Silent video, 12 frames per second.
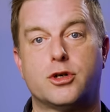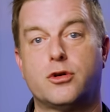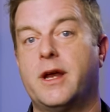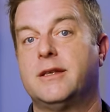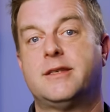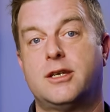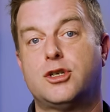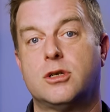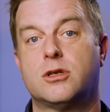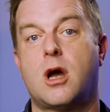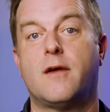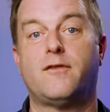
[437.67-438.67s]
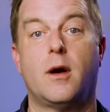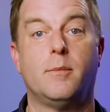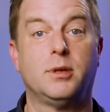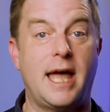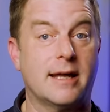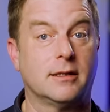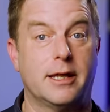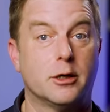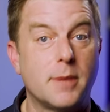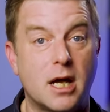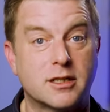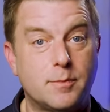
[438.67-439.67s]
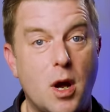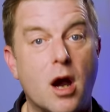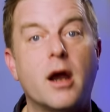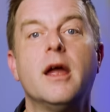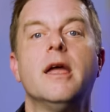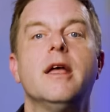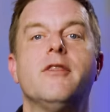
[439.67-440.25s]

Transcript: transitioned off a black letterbox bar,